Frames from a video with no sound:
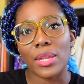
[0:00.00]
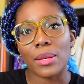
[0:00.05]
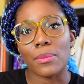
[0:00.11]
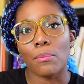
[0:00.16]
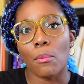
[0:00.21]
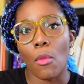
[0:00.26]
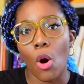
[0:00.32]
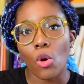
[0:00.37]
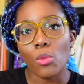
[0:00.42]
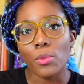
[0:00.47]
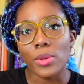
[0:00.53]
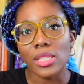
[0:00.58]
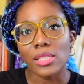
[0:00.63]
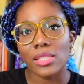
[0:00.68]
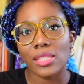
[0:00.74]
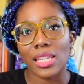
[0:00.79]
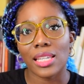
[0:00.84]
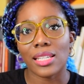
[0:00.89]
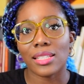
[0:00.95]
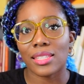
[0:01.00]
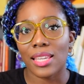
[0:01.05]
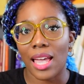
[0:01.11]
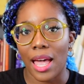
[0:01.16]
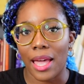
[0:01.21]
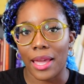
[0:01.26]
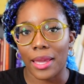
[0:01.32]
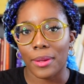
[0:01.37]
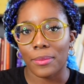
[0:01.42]
been moments in
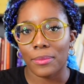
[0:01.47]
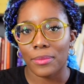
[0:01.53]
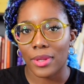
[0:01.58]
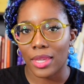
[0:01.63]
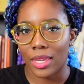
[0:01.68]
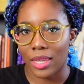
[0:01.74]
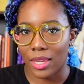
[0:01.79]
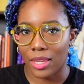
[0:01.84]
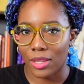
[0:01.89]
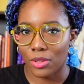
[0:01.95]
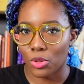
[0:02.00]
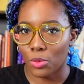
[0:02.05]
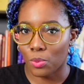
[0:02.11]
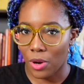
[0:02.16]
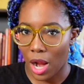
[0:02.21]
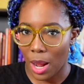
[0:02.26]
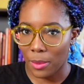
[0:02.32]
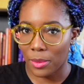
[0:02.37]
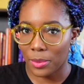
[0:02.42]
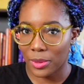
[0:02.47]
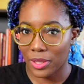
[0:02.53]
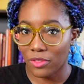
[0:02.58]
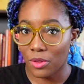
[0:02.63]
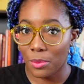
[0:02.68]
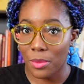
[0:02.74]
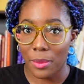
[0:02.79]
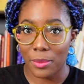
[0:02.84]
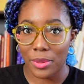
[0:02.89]
time, and you probably
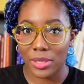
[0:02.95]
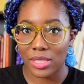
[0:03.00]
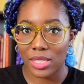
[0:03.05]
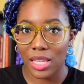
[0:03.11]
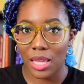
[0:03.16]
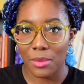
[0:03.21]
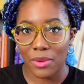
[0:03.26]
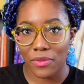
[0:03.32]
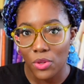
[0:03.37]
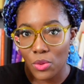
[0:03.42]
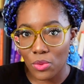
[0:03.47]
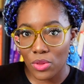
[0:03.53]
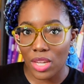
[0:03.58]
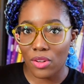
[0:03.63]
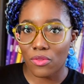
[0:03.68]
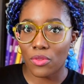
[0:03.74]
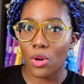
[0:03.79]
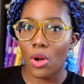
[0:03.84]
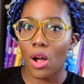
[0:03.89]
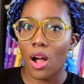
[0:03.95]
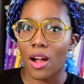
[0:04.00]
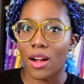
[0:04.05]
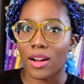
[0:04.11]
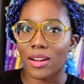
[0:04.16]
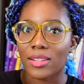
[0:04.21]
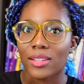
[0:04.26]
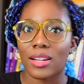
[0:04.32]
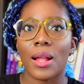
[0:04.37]
remember some if you think real
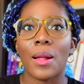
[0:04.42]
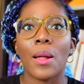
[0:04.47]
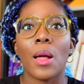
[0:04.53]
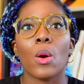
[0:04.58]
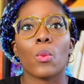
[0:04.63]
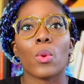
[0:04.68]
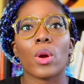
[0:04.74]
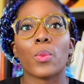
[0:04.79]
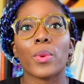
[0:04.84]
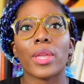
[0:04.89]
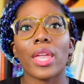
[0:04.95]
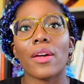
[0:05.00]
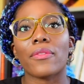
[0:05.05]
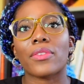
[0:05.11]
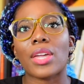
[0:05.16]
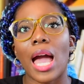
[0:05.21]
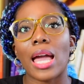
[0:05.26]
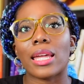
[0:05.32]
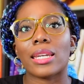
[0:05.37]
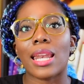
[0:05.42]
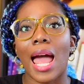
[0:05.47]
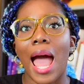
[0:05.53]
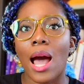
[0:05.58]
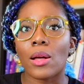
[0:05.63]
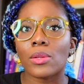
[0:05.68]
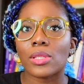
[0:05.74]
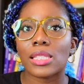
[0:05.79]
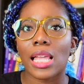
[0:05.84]
hard, where we have gotten
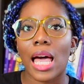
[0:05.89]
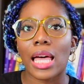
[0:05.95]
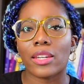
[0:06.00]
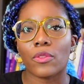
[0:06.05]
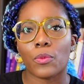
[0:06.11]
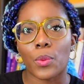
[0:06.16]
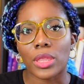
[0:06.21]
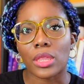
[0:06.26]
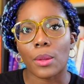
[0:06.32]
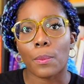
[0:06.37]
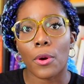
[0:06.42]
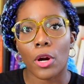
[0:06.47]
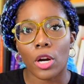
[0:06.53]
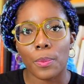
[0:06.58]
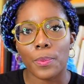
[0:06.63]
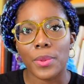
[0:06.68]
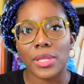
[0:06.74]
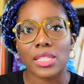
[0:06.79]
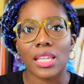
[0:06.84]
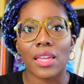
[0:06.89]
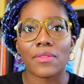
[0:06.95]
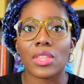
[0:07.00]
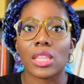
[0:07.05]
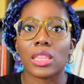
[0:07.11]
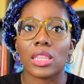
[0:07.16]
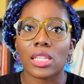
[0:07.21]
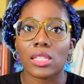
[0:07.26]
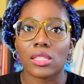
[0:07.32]
outside of what the purpose of
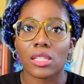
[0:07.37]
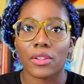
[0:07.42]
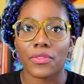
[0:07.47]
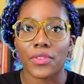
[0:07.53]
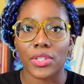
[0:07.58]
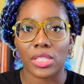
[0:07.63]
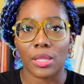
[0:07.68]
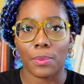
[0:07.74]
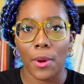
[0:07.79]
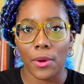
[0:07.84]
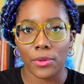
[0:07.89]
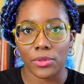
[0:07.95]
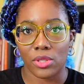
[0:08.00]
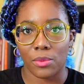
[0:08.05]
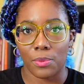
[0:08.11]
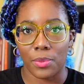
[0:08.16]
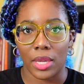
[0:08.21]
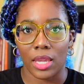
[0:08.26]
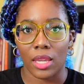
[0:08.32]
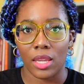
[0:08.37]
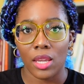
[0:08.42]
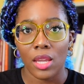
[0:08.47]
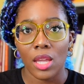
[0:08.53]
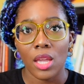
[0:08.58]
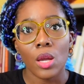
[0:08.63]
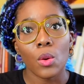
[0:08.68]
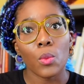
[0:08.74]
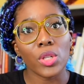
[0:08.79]
the listserv is supposed to be,
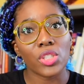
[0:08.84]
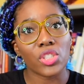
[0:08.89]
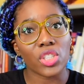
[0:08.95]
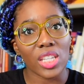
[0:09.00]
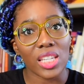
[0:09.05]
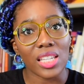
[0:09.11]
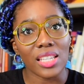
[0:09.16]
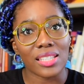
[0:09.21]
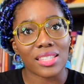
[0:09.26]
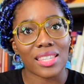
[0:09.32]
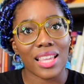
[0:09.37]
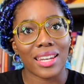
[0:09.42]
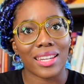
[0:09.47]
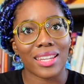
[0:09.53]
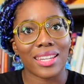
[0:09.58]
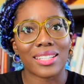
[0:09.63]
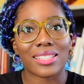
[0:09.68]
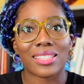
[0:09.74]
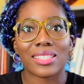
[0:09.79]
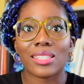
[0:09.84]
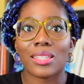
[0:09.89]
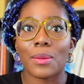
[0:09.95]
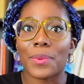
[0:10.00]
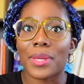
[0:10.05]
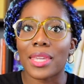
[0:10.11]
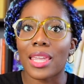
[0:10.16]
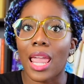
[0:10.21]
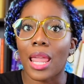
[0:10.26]
which is that it is to
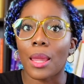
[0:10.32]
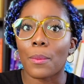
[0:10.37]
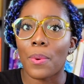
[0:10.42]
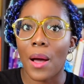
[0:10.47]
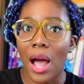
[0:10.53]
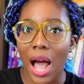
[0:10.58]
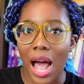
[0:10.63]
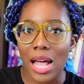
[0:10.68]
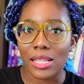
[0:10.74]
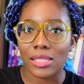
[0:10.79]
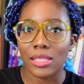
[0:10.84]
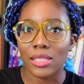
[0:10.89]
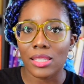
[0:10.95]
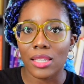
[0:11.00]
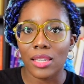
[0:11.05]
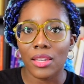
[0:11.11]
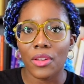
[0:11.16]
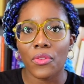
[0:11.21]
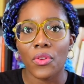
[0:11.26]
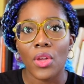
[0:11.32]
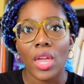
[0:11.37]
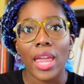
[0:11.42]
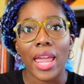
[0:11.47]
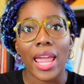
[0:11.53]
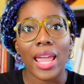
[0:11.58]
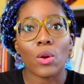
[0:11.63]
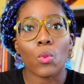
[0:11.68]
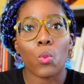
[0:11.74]
be a
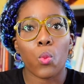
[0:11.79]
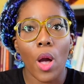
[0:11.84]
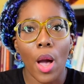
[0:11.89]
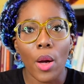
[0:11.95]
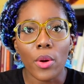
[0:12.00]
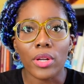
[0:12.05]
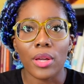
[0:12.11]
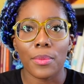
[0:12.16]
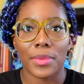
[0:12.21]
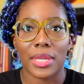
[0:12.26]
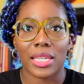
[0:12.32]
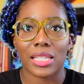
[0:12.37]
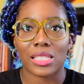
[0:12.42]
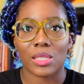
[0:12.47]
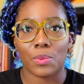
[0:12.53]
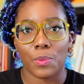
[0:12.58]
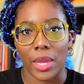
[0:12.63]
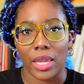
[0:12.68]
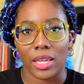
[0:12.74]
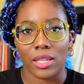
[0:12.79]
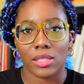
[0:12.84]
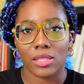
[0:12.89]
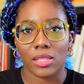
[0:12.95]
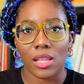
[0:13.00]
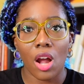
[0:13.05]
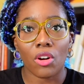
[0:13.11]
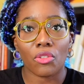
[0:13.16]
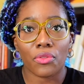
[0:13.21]
positive and welcoming
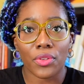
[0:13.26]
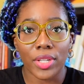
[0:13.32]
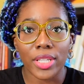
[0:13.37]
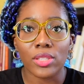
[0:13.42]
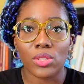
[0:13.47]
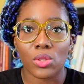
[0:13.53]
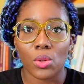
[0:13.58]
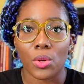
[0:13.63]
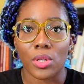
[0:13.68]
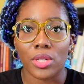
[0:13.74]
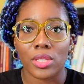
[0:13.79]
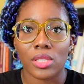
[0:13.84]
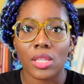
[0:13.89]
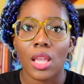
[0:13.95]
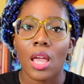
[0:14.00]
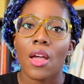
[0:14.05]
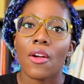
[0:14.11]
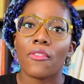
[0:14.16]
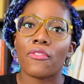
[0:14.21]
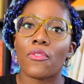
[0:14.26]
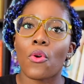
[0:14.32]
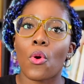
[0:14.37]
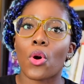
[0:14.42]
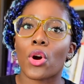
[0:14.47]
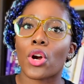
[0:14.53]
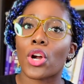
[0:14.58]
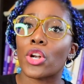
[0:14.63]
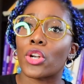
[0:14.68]
space, a resource
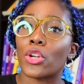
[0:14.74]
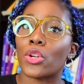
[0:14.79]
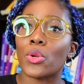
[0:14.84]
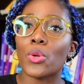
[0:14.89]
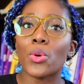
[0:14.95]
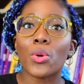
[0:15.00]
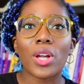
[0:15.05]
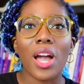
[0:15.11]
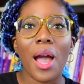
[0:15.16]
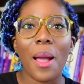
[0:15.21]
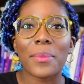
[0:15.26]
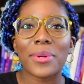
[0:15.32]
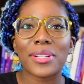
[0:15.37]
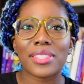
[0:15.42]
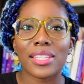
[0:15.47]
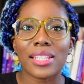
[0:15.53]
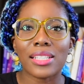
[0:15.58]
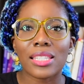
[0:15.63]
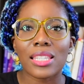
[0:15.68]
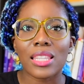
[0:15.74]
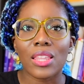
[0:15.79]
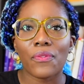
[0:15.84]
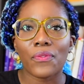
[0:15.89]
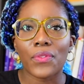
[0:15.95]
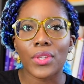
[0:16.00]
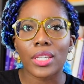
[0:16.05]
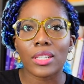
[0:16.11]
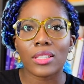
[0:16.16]
for newcomers into the
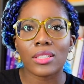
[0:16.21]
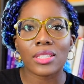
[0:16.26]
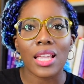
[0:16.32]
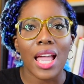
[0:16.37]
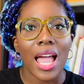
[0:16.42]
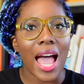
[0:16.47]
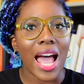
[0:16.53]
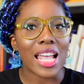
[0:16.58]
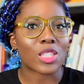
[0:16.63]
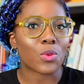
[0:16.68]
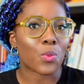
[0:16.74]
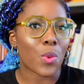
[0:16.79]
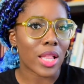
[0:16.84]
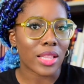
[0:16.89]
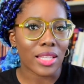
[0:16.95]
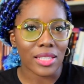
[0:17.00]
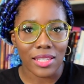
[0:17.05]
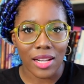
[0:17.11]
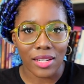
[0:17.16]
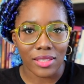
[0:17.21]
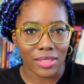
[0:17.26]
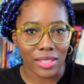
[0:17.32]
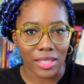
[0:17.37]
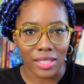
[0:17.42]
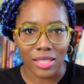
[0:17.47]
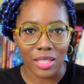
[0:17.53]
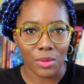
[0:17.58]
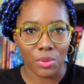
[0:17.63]
field as well as our
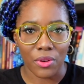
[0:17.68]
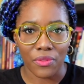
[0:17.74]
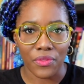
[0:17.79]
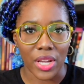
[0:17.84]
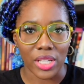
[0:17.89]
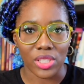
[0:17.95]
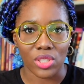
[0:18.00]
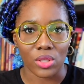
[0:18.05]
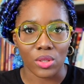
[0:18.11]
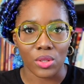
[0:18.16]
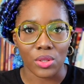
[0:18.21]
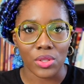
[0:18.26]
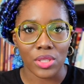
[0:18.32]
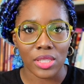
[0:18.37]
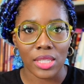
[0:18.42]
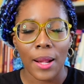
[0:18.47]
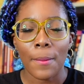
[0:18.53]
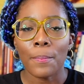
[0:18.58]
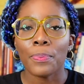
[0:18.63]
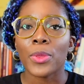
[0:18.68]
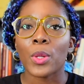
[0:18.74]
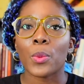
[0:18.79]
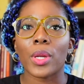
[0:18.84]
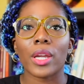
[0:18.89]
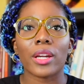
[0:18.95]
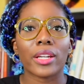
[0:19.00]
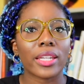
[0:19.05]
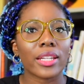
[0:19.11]
seasoned professionals.
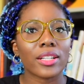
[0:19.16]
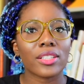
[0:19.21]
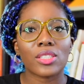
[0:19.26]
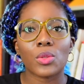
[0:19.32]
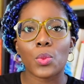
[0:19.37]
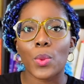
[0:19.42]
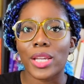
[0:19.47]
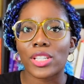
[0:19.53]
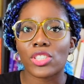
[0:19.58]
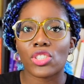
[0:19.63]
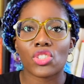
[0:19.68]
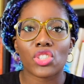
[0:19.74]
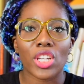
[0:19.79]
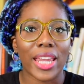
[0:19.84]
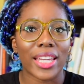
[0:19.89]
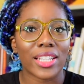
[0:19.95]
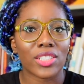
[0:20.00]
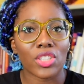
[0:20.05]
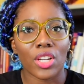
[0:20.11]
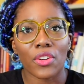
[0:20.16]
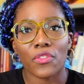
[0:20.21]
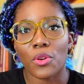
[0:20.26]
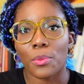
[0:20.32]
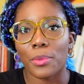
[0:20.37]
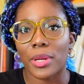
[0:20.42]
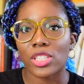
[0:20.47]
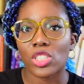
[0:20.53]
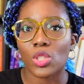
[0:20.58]
We are here to exchange
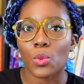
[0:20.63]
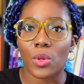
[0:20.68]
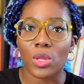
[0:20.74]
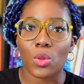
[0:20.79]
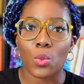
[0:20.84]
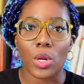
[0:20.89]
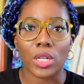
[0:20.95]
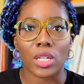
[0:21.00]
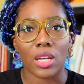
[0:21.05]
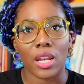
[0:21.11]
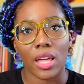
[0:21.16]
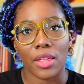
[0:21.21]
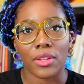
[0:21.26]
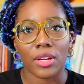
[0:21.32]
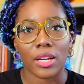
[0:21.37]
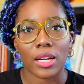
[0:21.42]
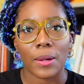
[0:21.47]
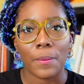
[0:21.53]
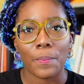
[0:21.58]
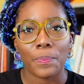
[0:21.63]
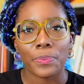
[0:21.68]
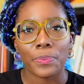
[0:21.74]
information with one another.